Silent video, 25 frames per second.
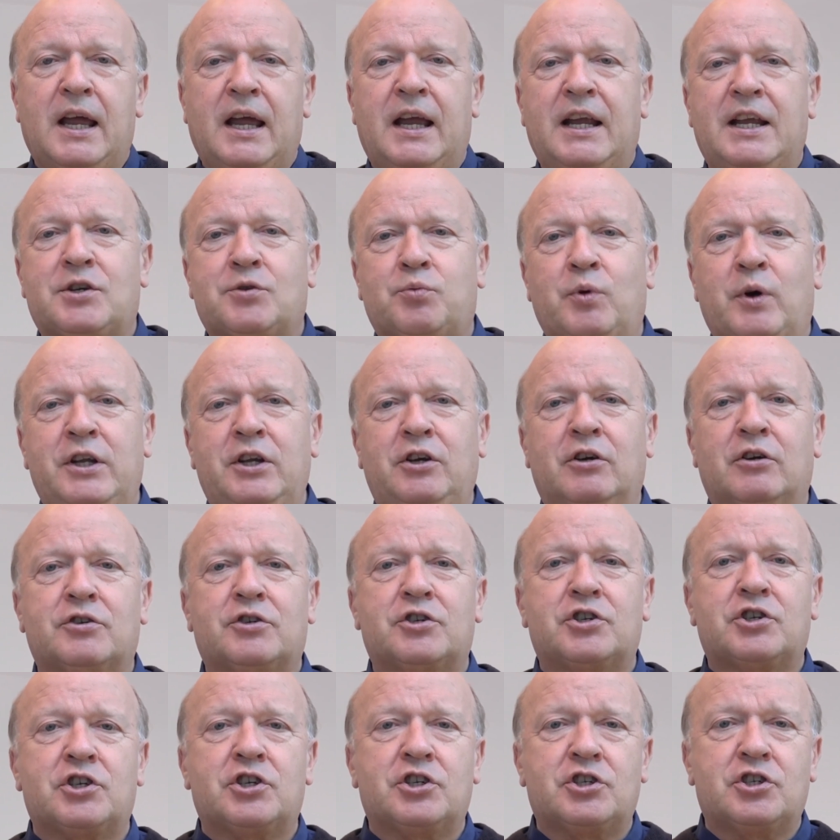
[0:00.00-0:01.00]
It's when you're
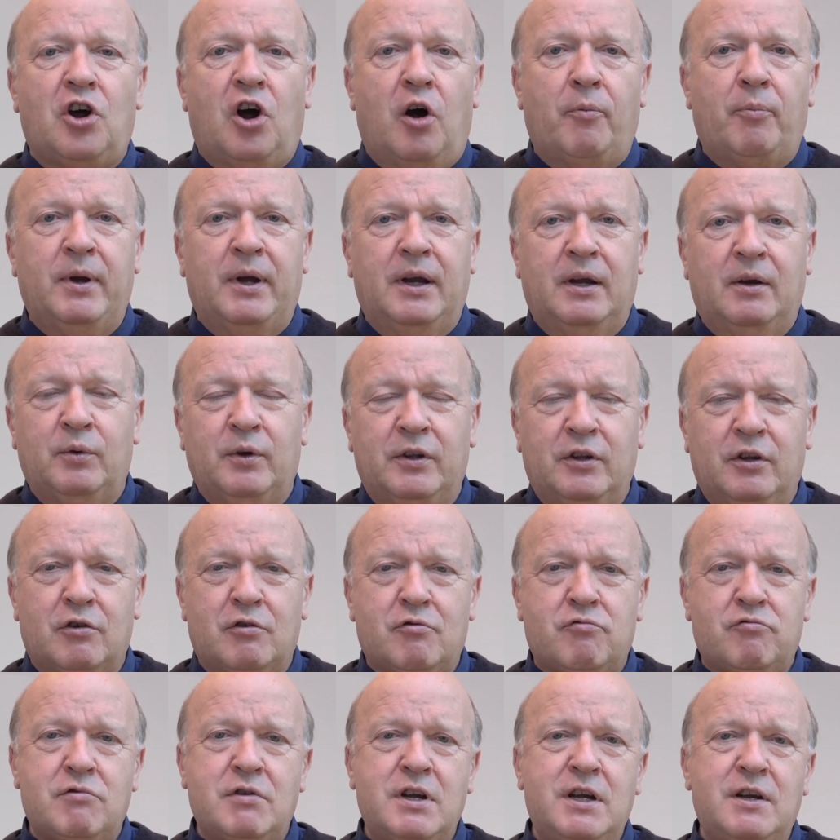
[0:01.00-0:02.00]
sobbing, when the
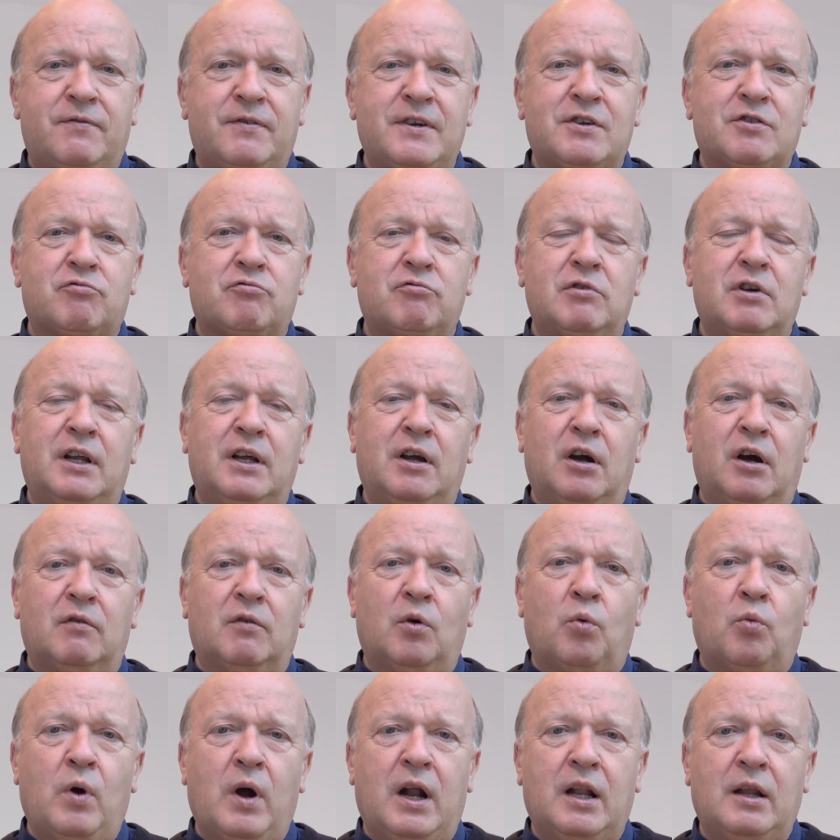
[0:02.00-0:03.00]
grief is really
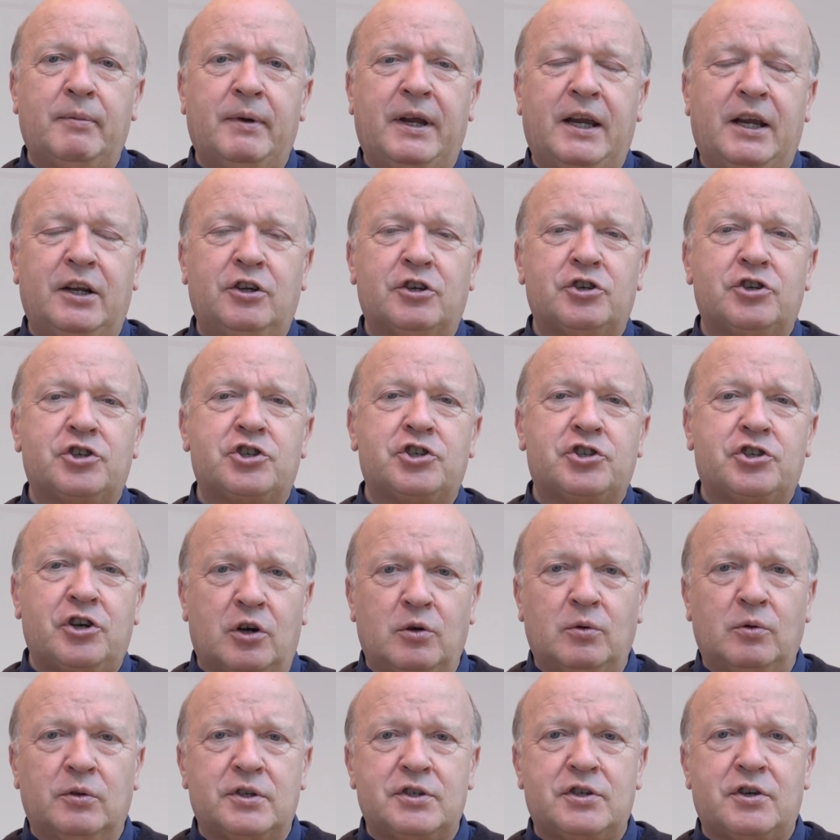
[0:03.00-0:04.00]
overwhelming and your
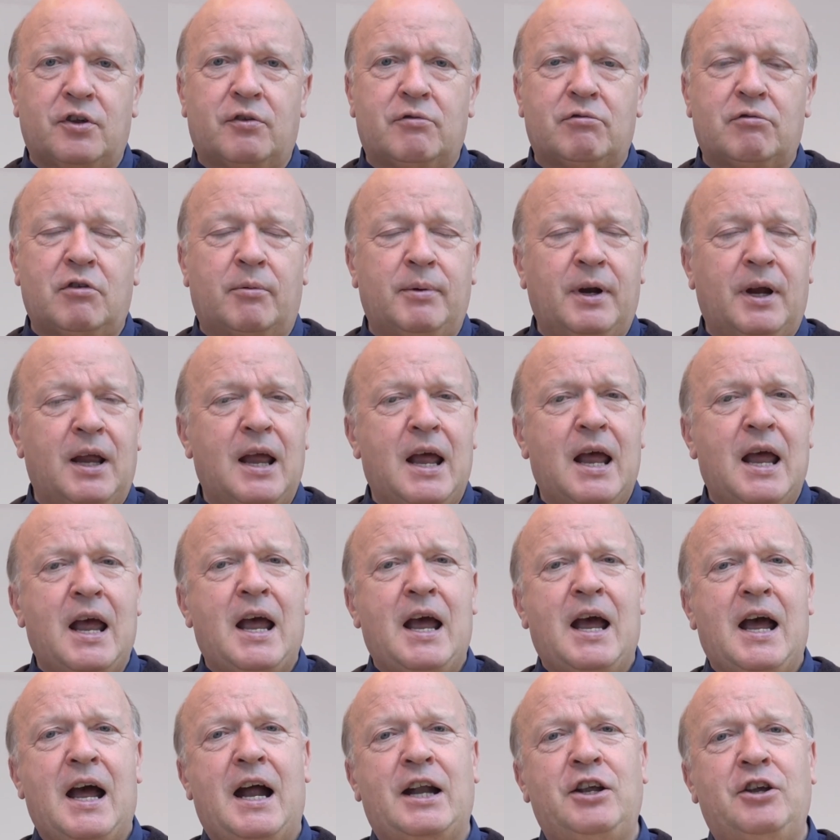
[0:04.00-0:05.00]
shoulders are throbbing
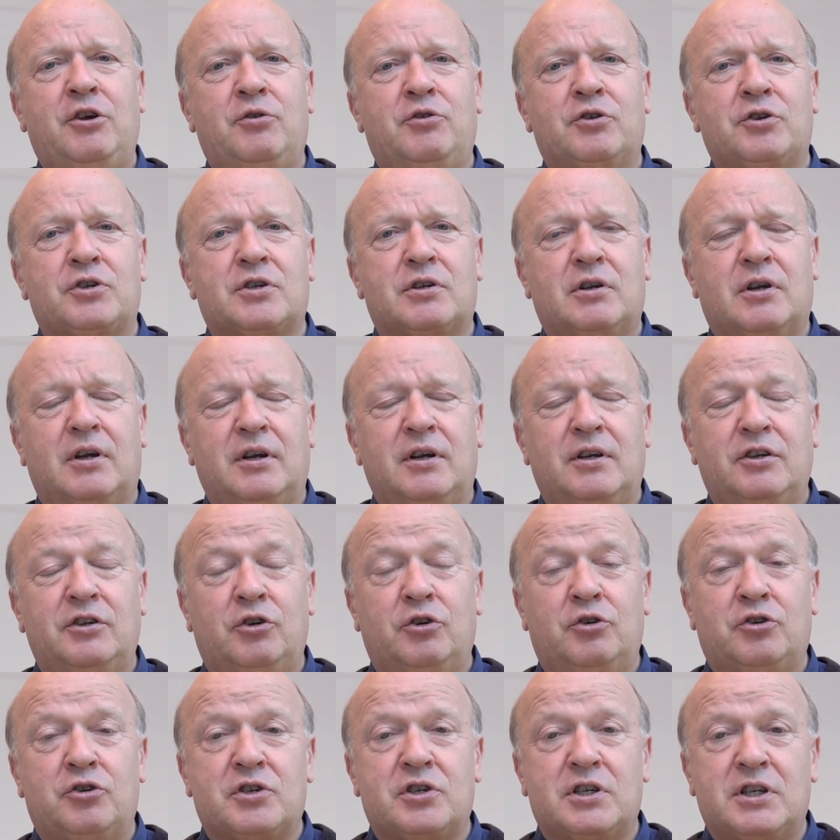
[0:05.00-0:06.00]
and
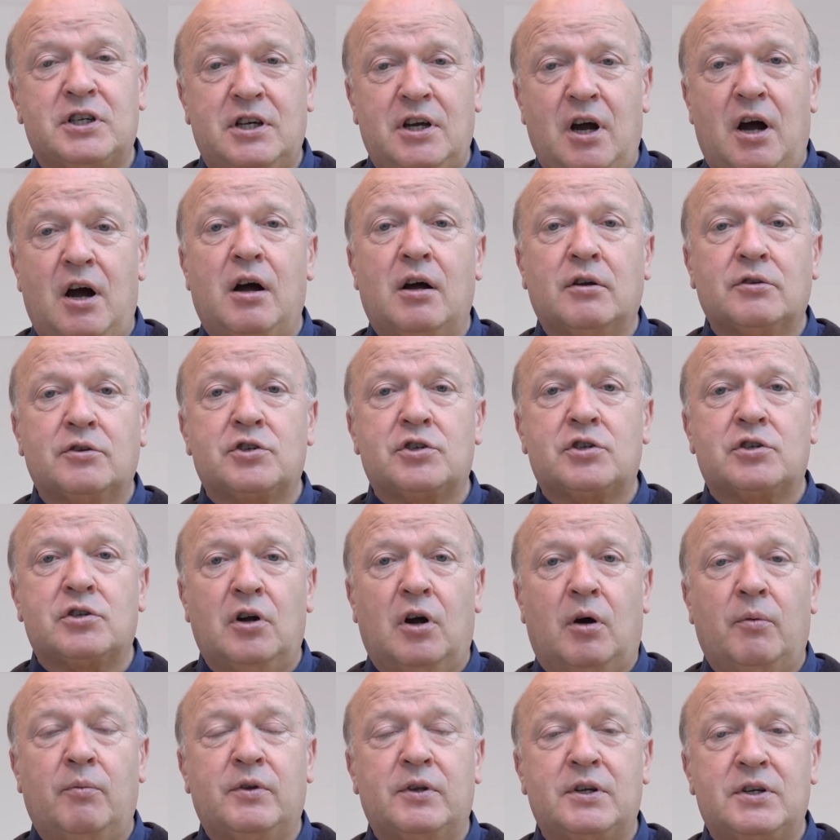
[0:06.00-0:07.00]
you just can't
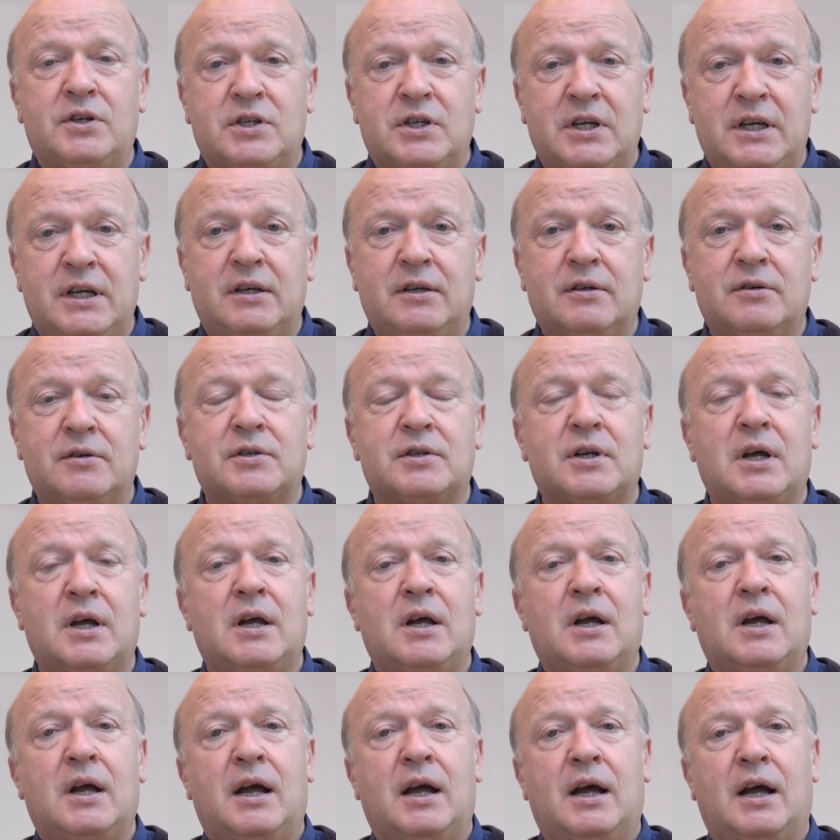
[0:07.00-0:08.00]
stop the tears
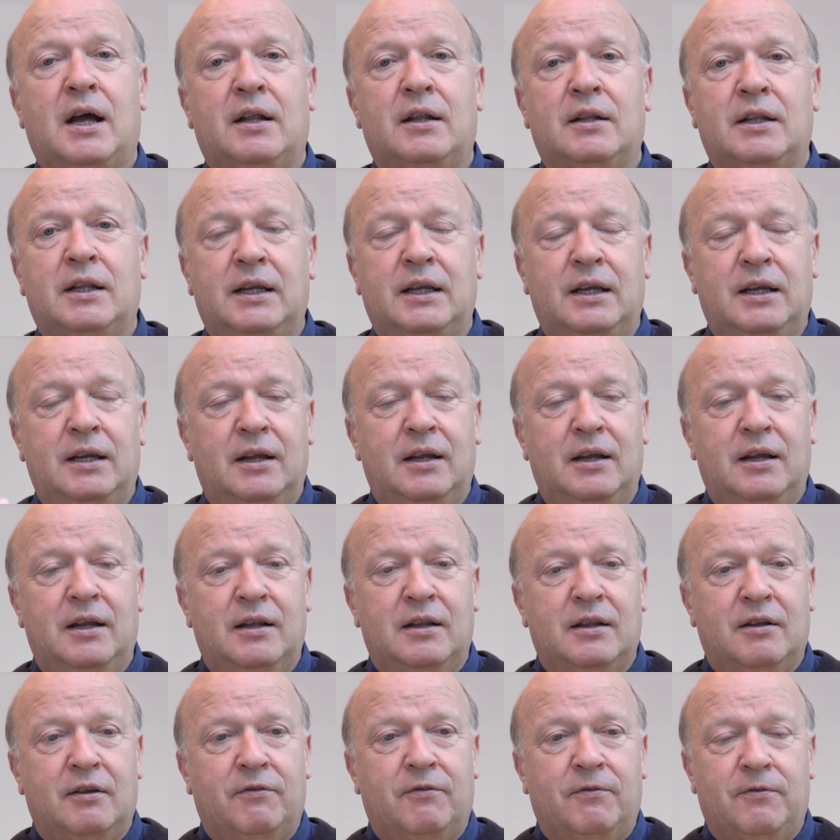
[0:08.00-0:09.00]
and
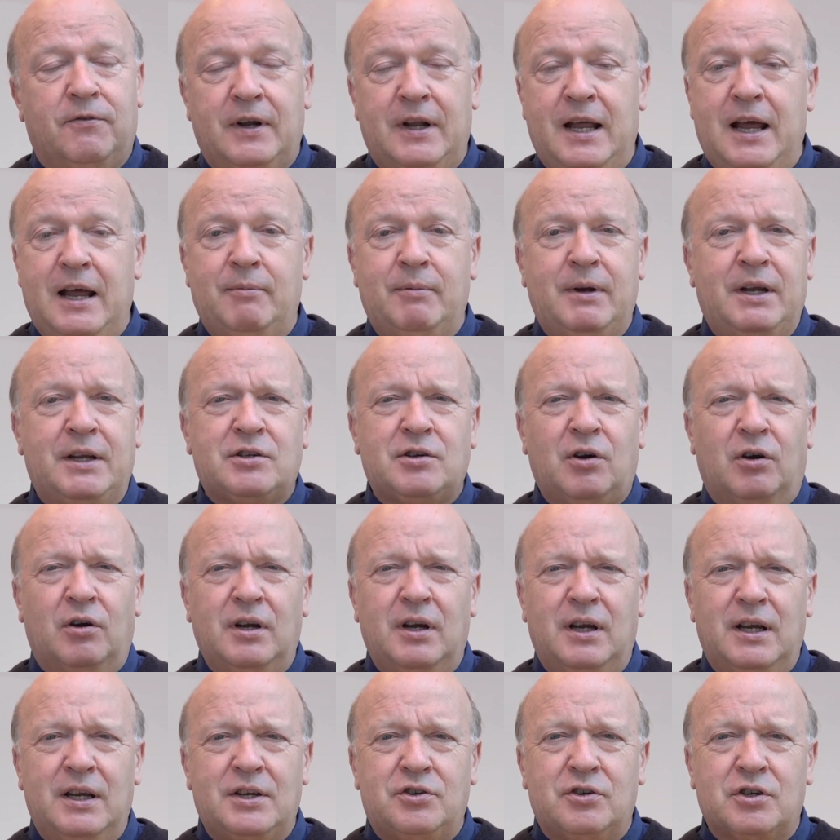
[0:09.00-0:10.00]
the phlegm.
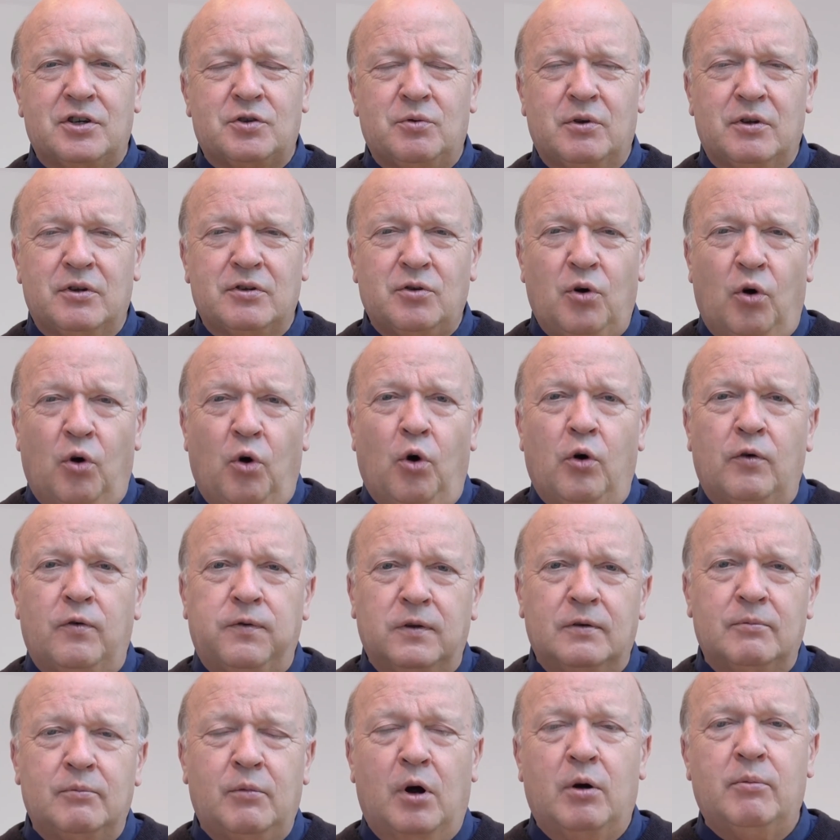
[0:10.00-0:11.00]
It's just one of those
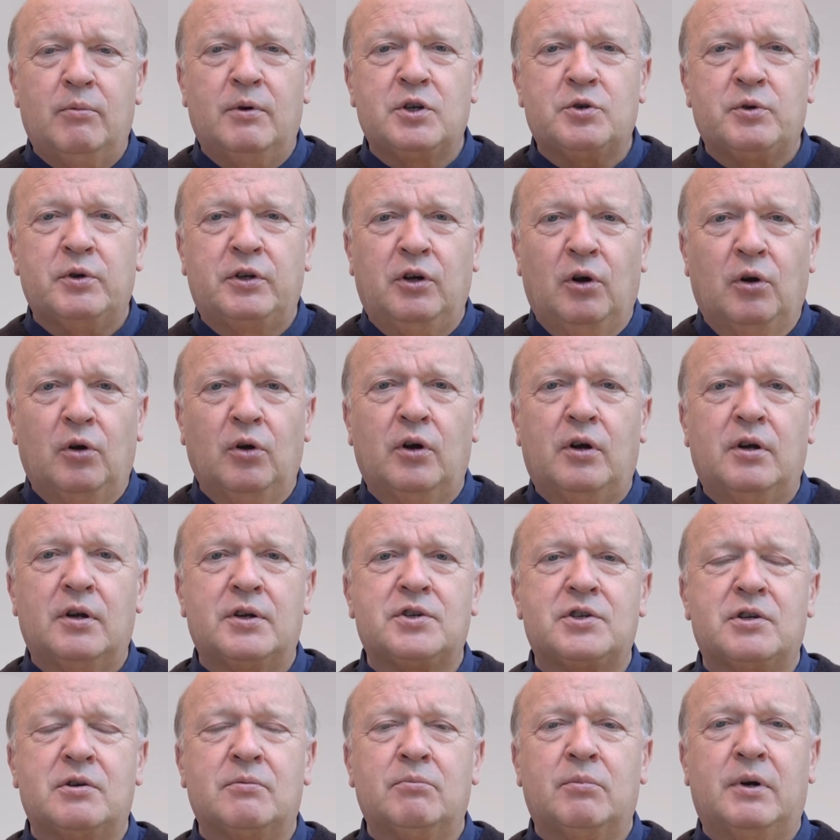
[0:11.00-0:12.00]
awful moments when you look at
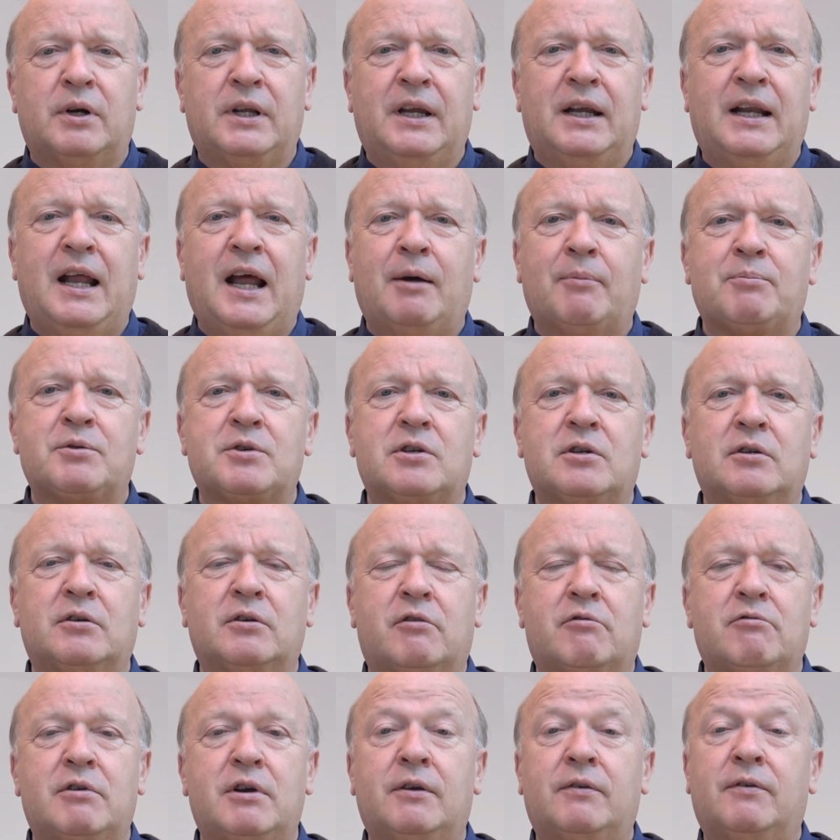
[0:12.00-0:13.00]
somebody in
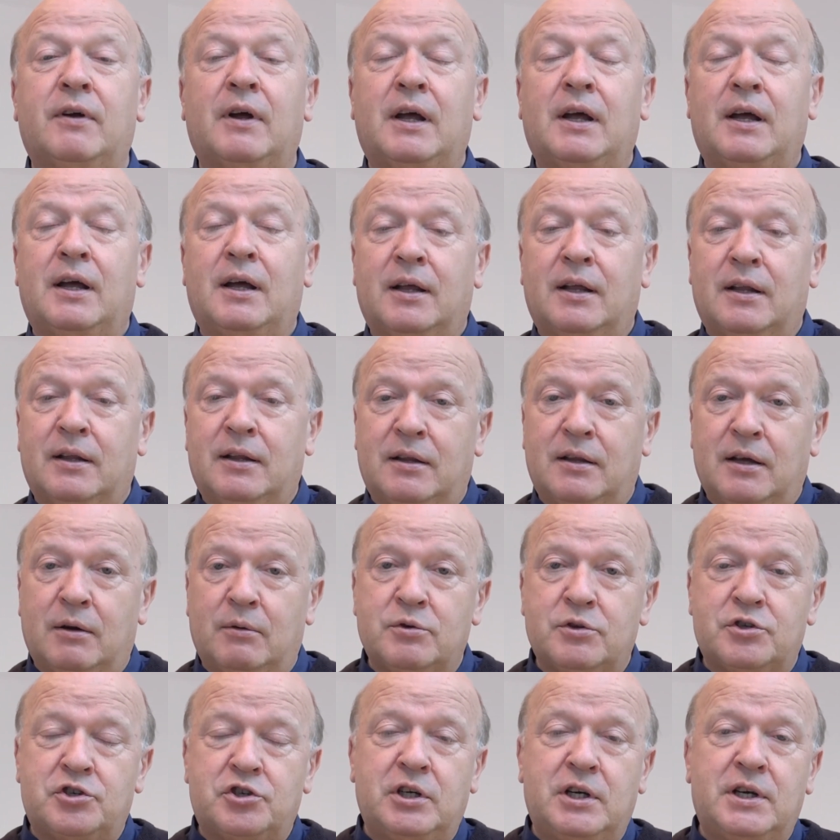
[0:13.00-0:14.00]
absolute grief. That
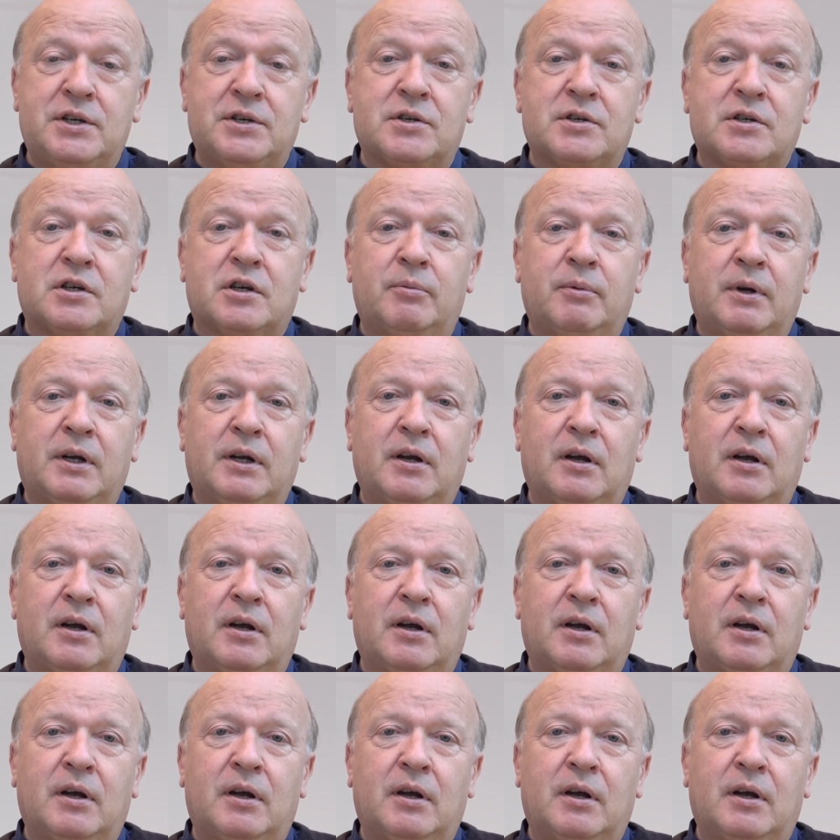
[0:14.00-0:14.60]
was Jesus coming